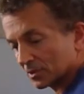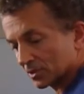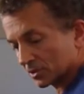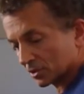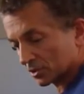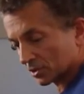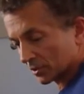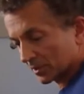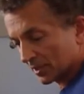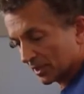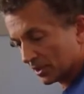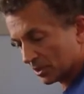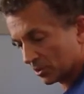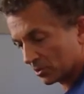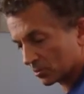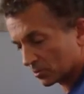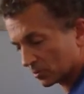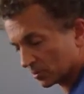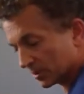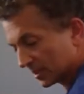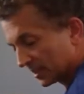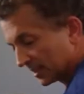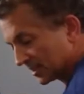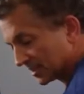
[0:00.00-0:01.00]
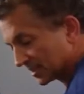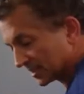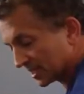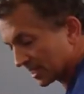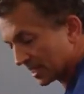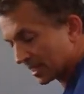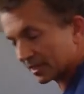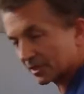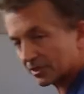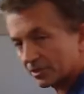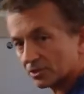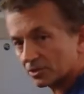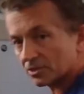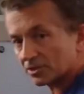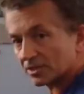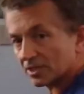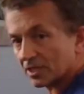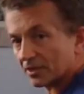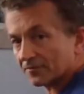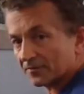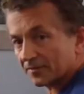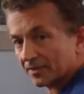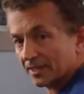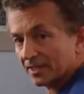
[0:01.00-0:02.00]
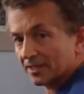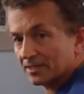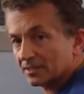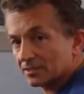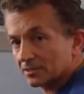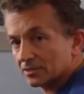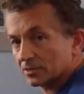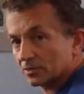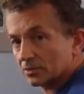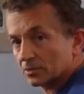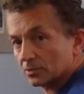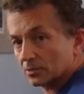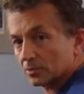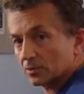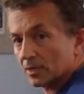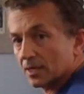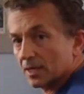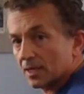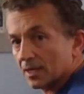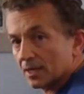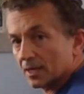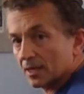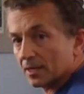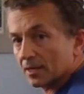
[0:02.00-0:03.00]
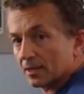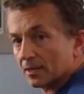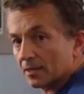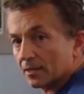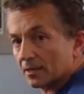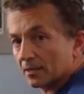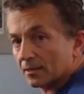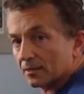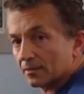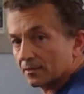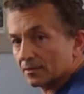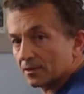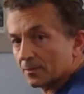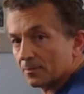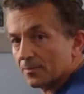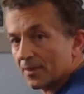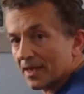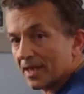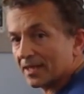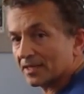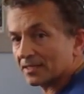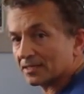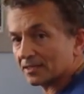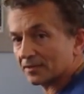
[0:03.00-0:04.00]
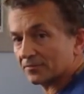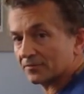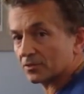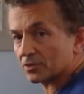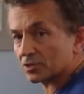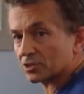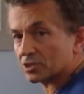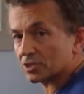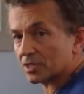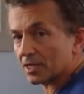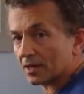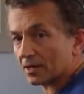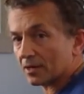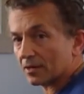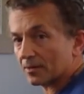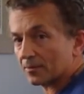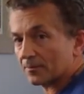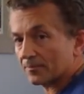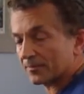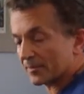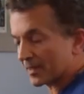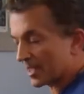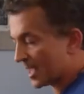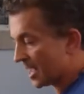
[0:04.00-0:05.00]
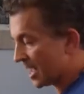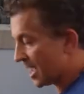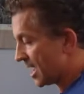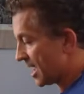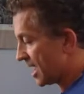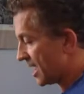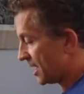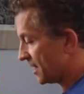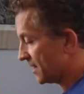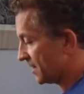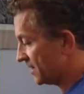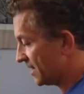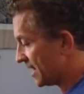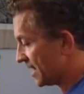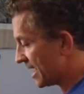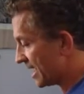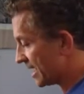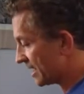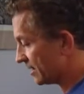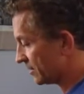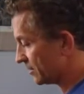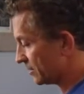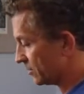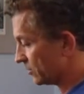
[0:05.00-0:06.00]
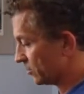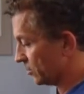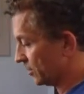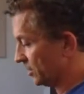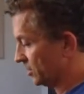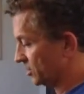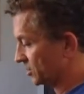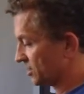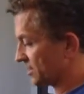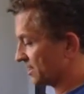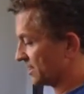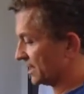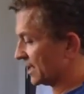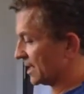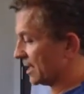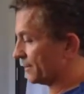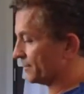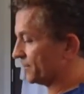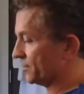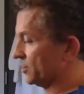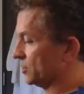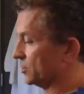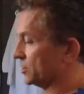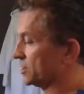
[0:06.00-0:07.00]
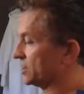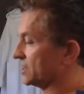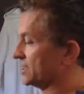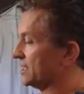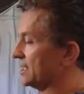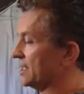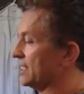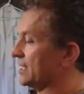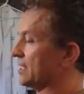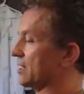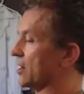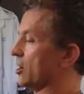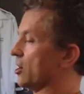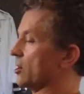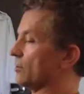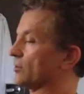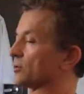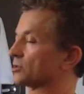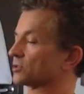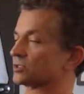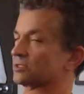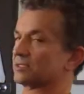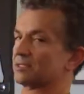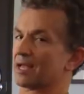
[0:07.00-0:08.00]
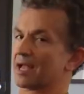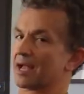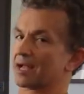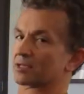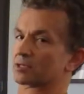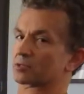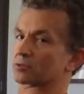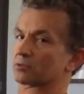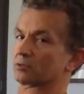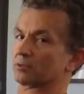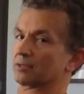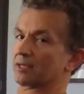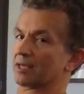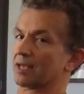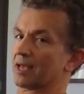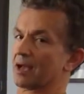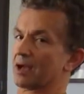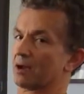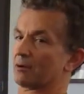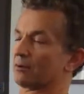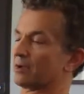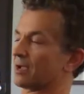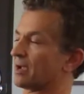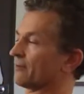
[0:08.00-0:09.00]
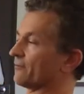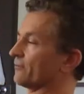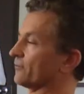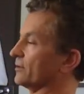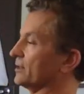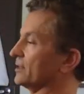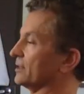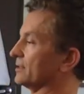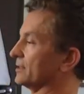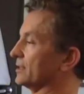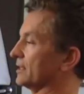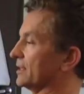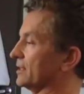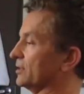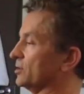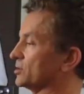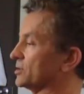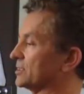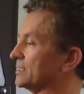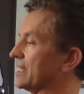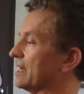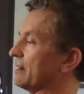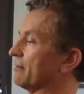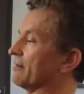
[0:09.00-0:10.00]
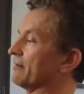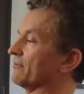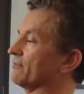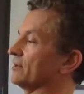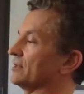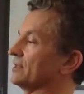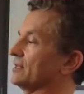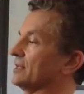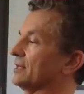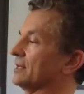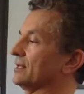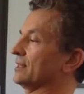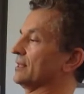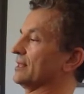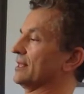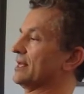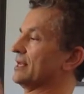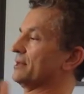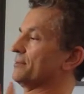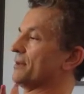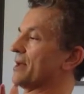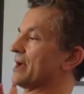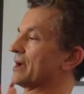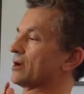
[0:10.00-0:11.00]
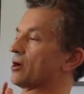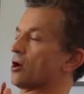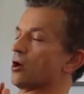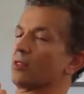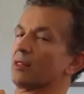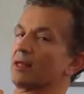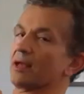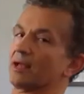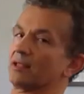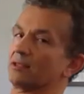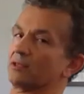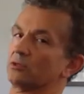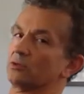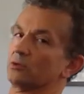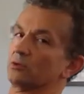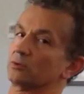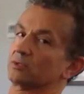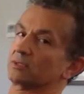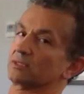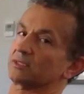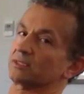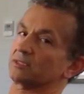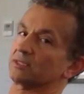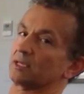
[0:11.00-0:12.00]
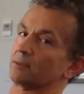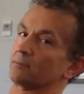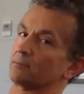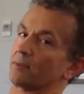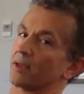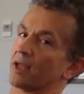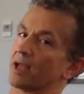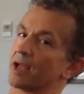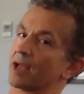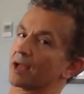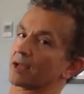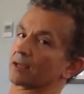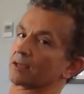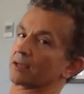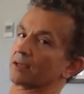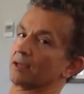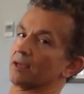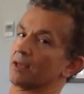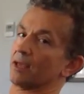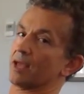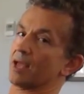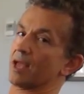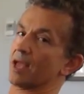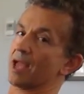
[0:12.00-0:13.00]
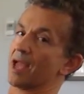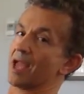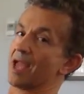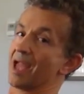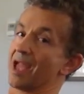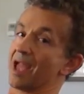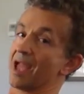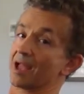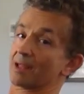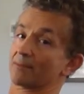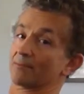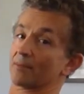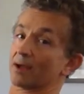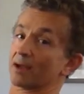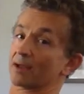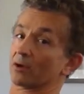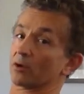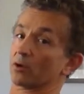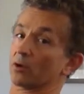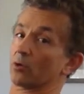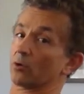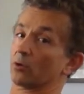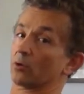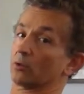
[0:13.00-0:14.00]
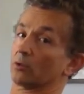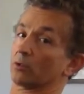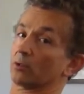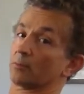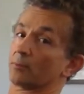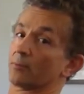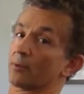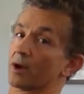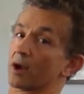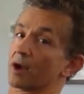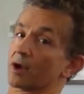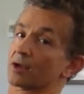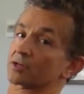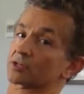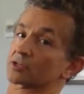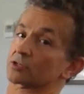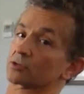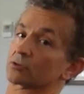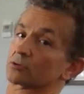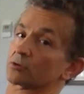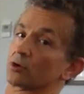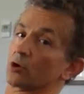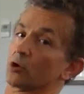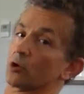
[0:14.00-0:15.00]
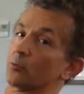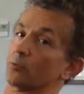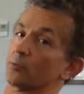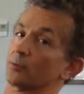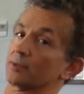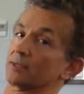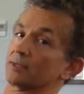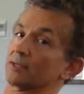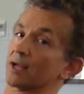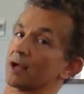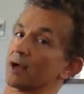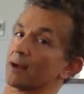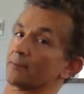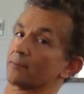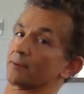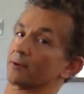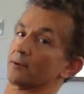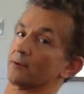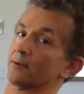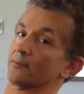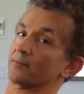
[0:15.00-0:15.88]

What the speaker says: so that you really tuck yourself into the base of your chair. Then when you sit up, you see almost naturally how everything laid back. All I had to do was sit back and my whole posture opened up.